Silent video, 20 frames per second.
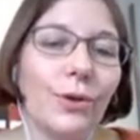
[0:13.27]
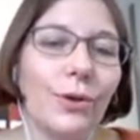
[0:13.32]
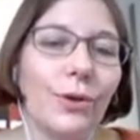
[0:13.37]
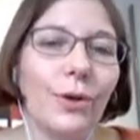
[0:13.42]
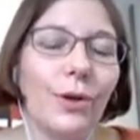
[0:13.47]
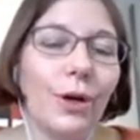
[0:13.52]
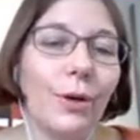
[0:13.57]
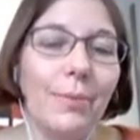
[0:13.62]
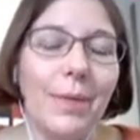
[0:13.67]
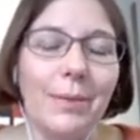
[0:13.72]

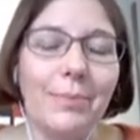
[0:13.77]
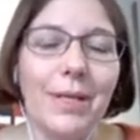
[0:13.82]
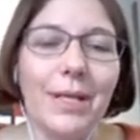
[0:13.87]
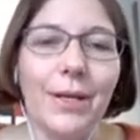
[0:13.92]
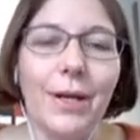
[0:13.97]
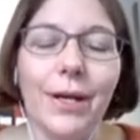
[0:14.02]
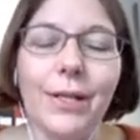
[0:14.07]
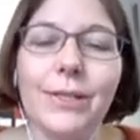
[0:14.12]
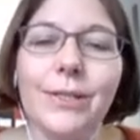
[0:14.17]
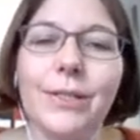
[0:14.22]
or maybe
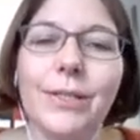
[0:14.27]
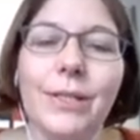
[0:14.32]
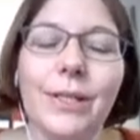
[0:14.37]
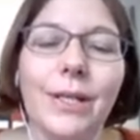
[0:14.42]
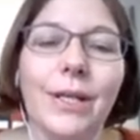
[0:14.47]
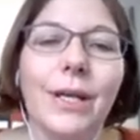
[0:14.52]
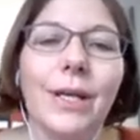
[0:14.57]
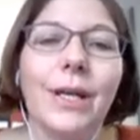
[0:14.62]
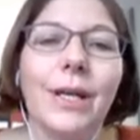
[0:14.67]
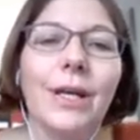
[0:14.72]
not,
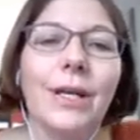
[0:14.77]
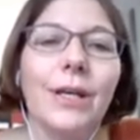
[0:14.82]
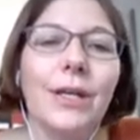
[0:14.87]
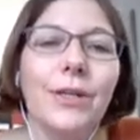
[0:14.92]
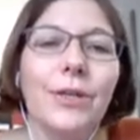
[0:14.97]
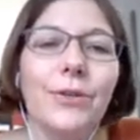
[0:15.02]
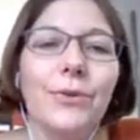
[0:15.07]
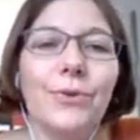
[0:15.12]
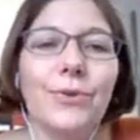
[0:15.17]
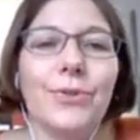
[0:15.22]

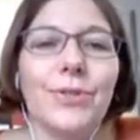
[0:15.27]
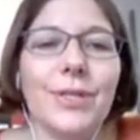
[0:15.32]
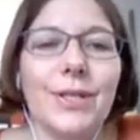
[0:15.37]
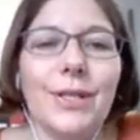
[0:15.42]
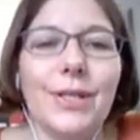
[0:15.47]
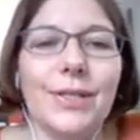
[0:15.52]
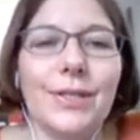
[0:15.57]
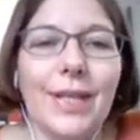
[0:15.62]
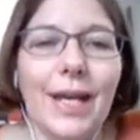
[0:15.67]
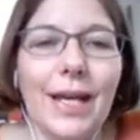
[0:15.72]
use
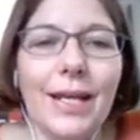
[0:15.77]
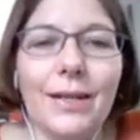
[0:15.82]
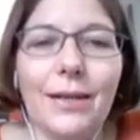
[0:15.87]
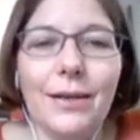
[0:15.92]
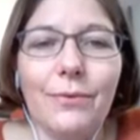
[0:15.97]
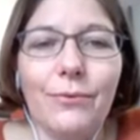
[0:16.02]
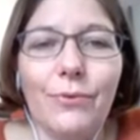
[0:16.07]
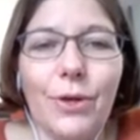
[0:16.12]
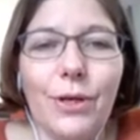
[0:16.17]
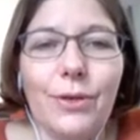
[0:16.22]
a
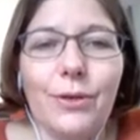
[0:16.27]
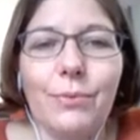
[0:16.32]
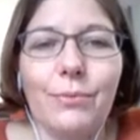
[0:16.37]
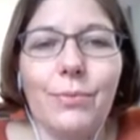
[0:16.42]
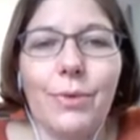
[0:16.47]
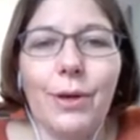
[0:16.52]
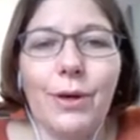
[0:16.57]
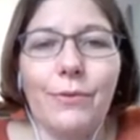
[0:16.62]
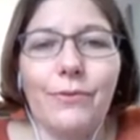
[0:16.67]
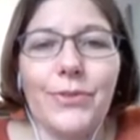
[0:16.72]
tidal volume
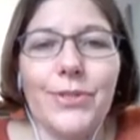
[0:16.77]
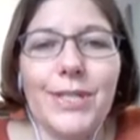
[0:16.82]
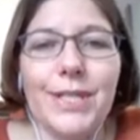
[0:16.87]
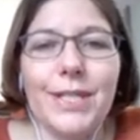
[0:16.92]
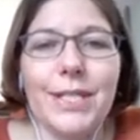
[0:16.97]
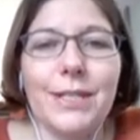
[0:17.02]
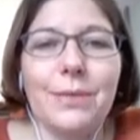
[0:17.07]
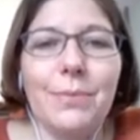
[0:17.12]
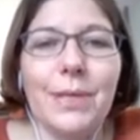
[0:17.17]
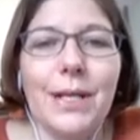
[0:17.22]
of
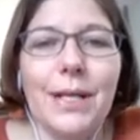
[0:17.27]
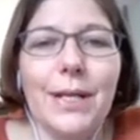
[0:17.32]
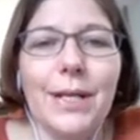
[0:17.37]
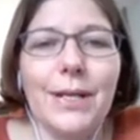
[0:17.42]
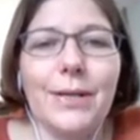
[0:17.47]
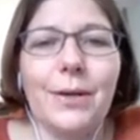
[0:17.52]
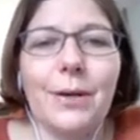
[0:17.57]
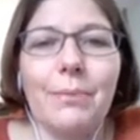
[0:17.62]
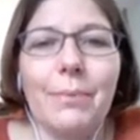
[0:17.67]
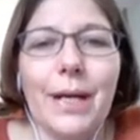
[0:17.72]
6
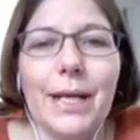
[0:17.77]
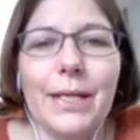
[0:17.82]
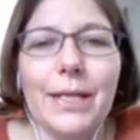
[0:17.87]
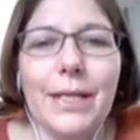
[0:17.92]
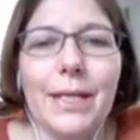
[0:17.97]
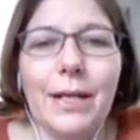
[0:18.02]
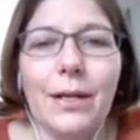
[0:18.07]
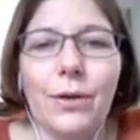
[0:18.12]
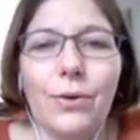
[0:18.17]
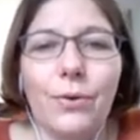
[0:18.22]
milliliter by
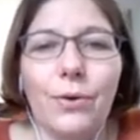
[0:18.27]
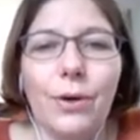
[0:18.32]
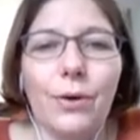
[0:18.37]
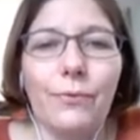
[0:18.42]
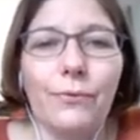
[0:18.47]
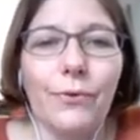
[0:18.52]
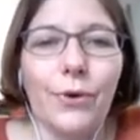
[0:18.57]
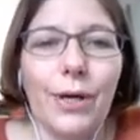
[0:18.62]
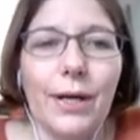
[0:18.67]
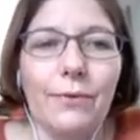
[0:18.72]
kilo
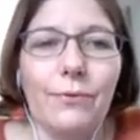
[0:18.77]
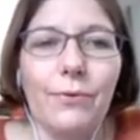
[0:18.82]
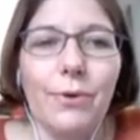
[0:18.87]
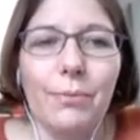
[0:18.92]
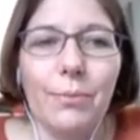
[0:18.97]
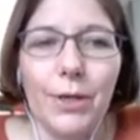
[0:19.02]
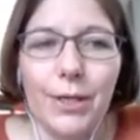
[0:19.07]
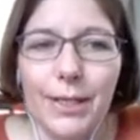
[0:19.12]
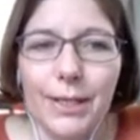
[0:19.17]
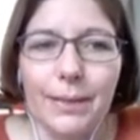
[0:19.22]
for
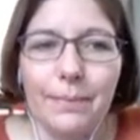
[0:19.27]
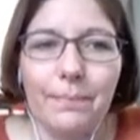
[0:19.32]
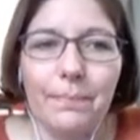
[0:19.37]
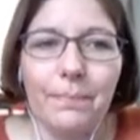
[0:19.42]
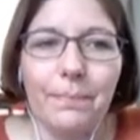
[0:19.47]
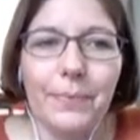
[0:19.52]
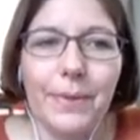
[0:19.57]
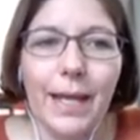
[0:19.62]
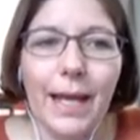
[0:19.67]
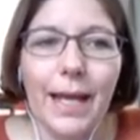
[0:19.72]
everybody.
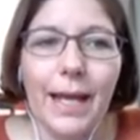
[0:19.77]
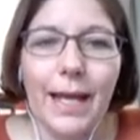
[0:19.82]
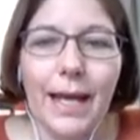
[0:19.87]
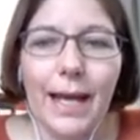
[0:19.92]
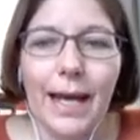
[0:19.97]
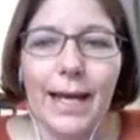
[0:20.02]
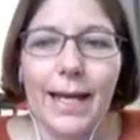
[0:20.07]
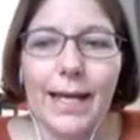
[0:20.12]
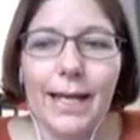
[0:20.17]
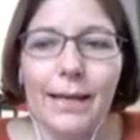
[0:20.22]

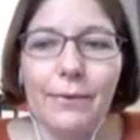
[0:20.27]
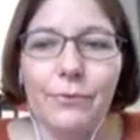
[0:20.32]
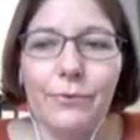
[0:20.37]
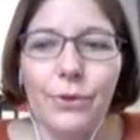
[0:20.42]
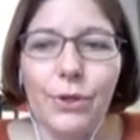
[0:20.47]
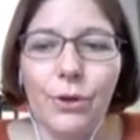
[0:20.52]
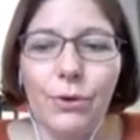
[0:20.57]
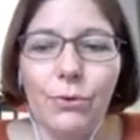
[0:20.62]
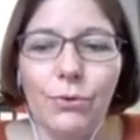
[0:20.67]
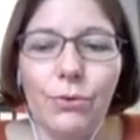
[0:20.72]
I have no